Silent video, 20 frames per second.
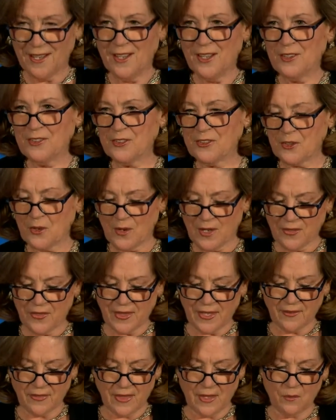So I
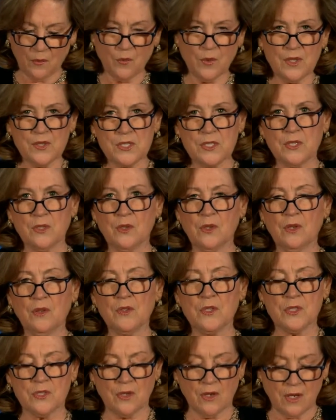think that we
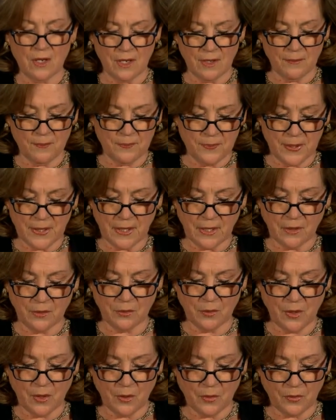saw a big
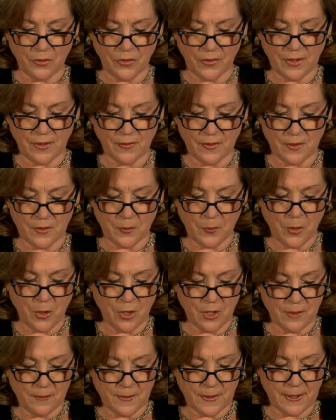growth in the
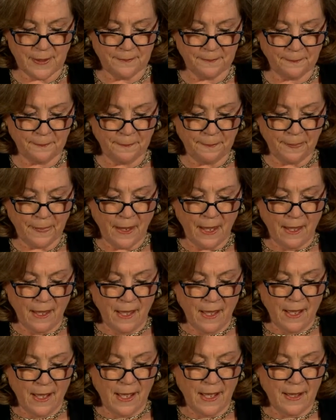department.
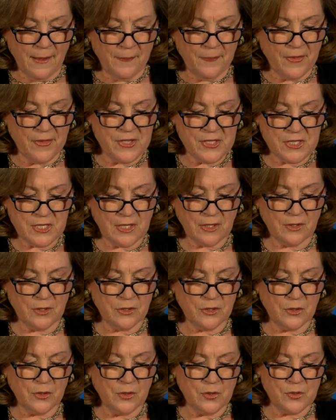This
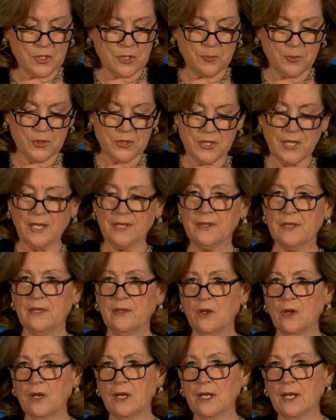includes protecting
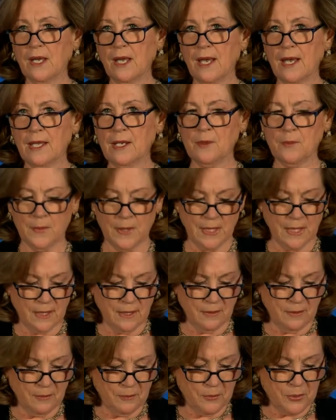our economy,
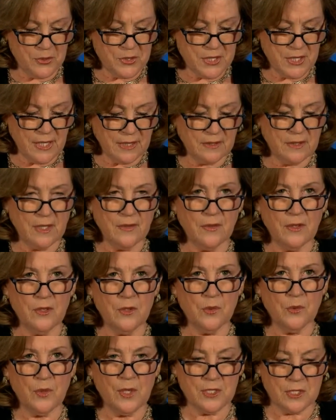protecting the
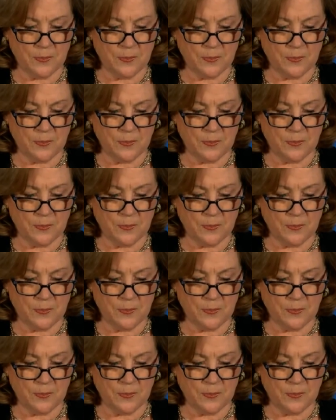U.S.